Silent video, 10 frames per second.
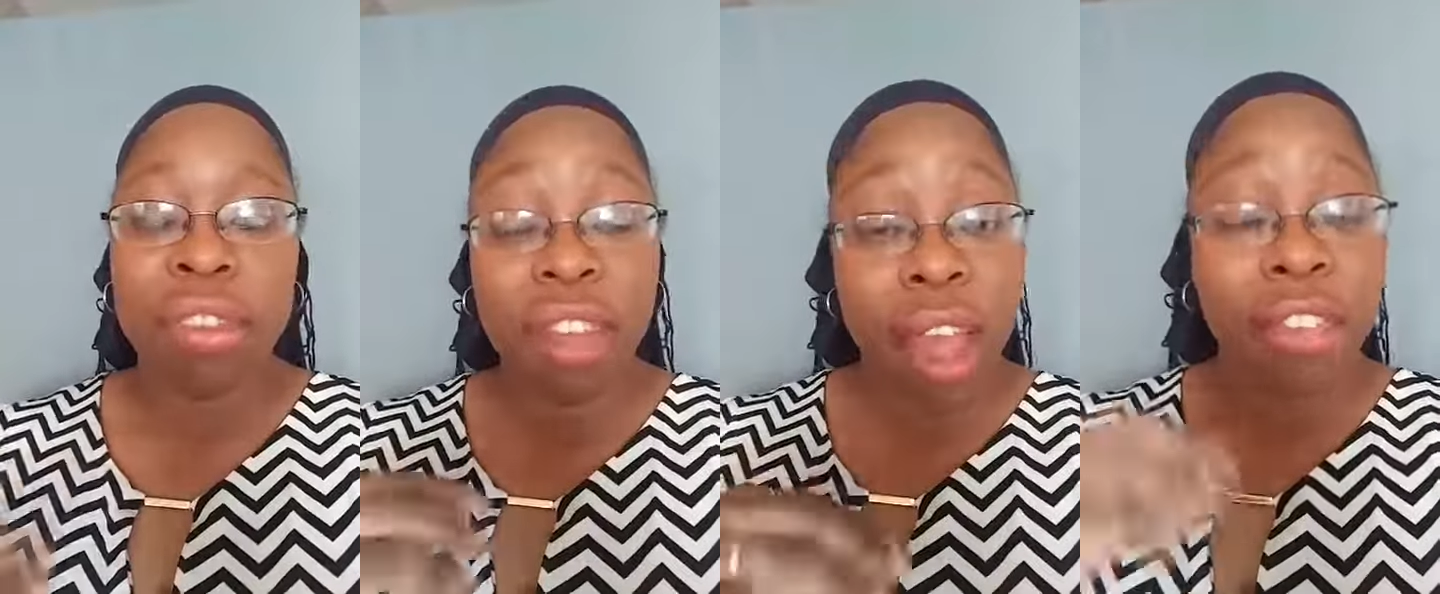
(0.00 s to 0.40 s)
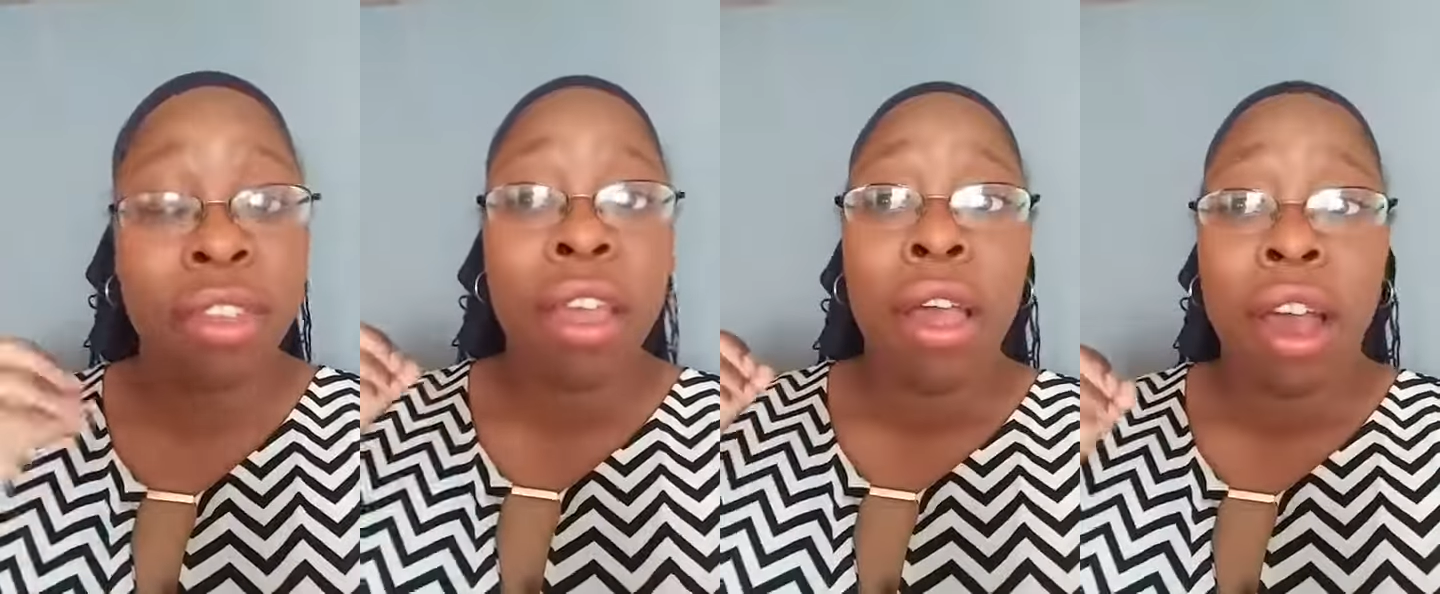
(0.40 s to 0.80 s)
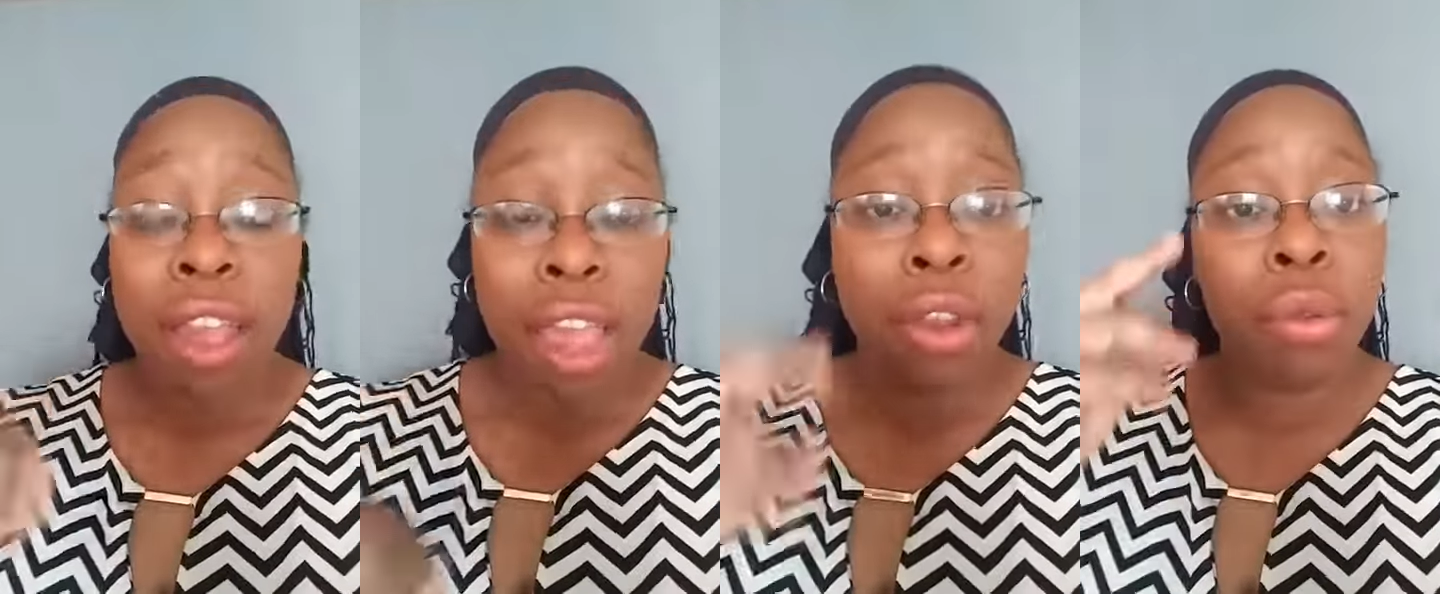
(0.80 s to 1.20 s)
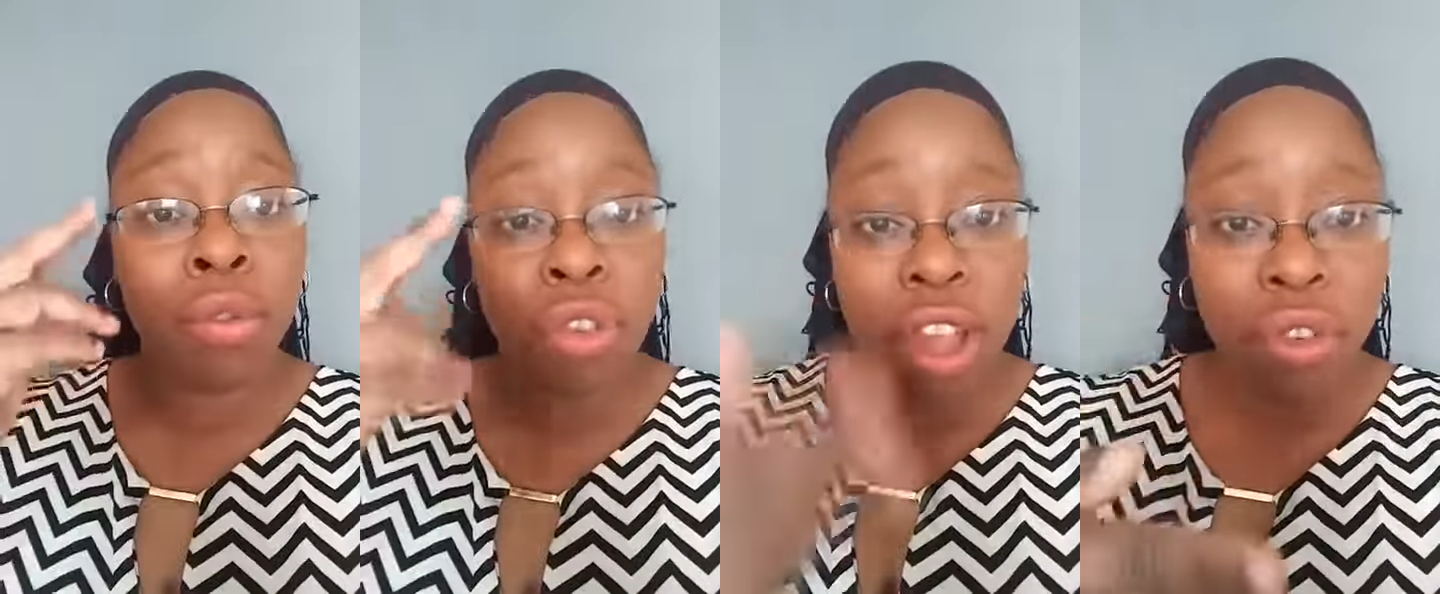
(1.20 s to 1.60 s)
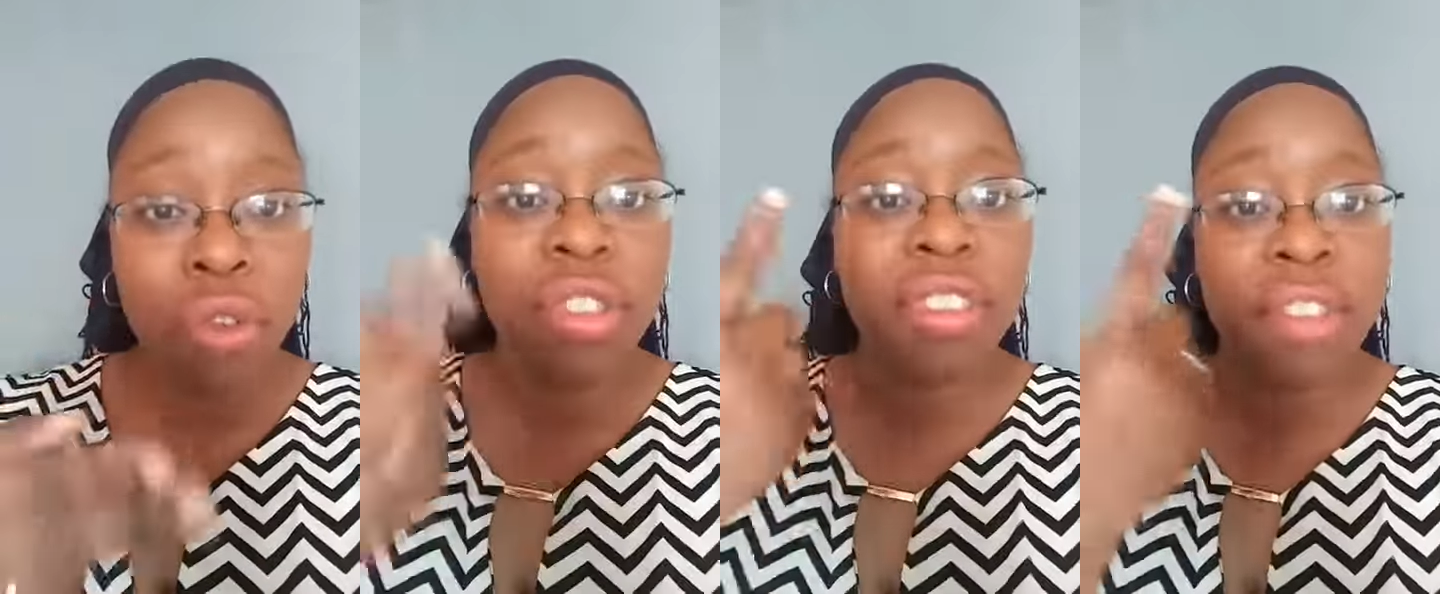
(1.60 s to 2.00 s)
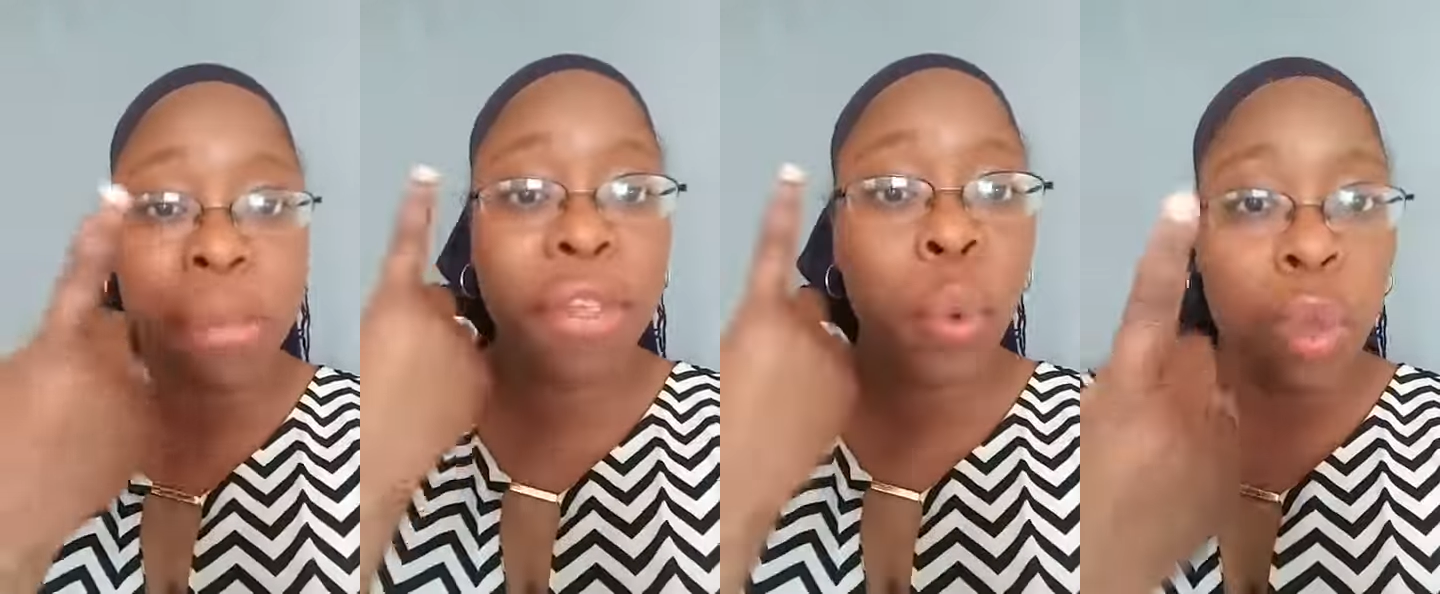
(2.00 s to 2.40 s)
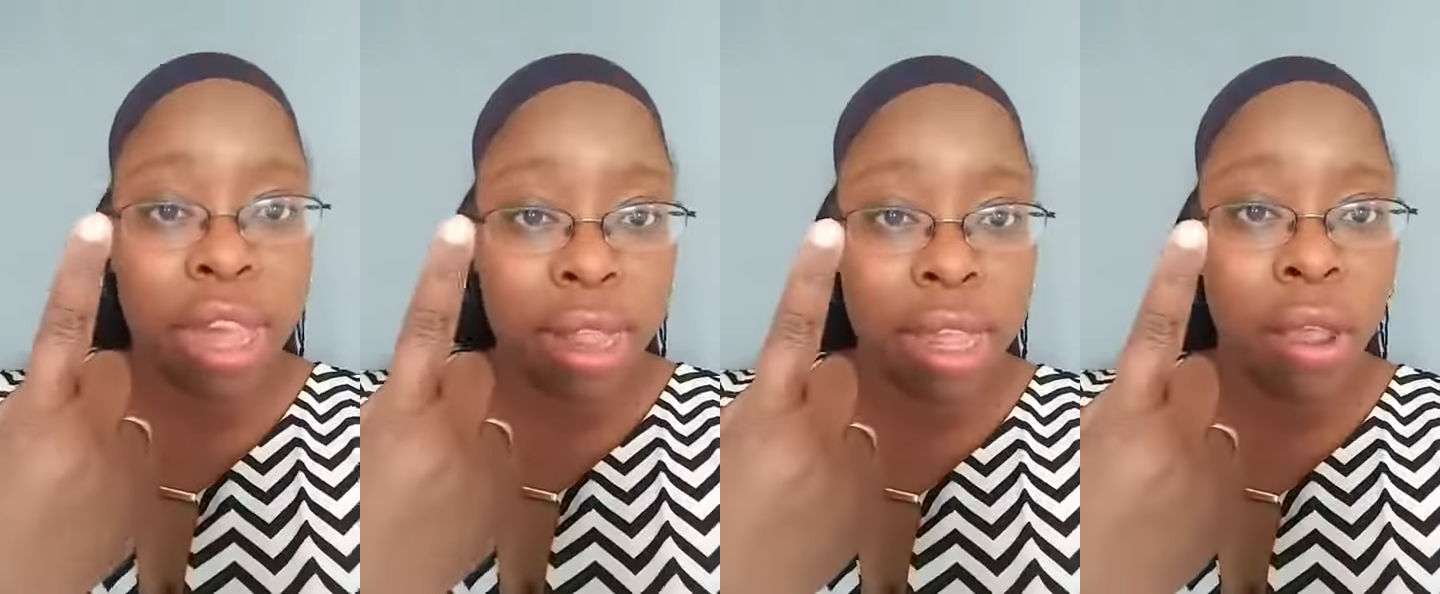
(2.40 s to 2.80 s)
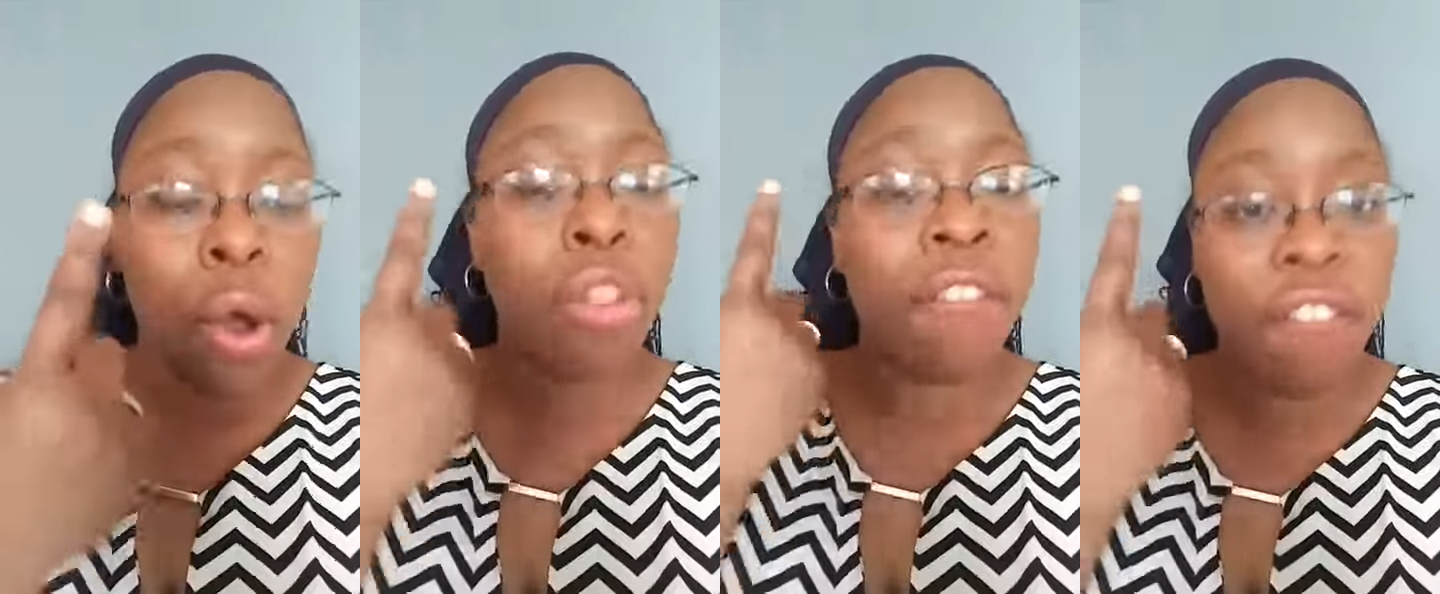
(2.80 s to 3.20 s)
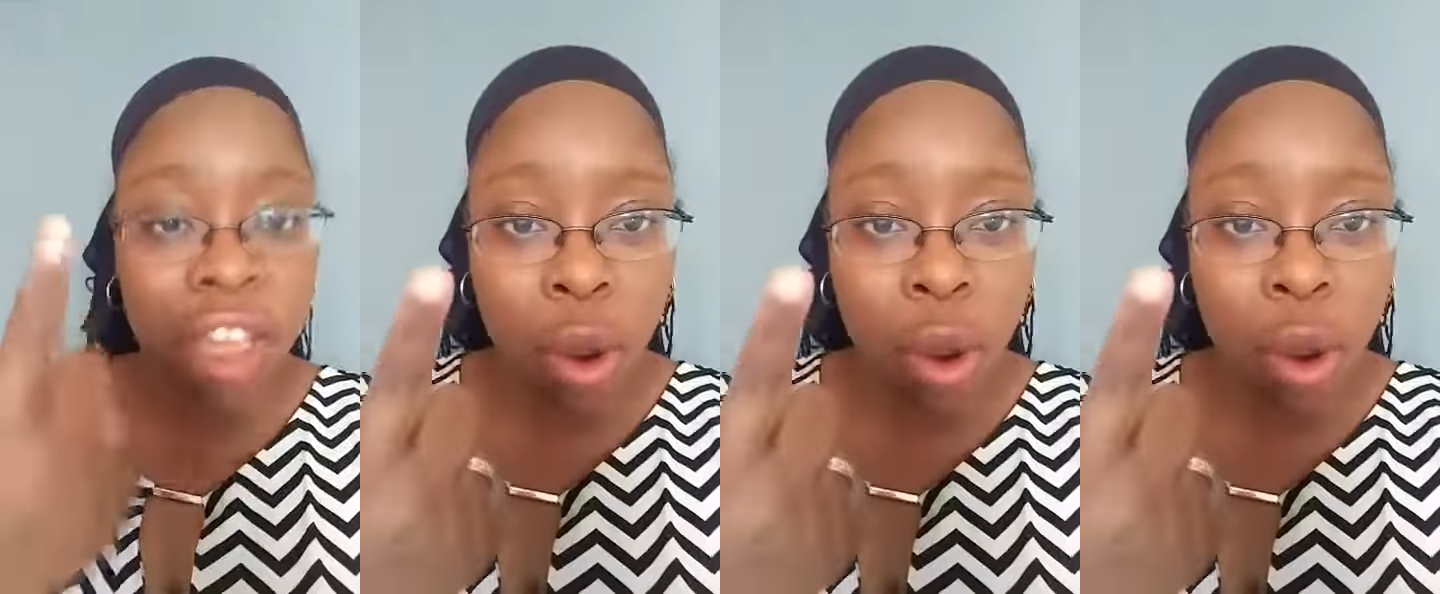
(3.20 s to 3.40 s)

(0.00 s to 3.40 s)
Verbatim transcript: besides again introducing something weekly on the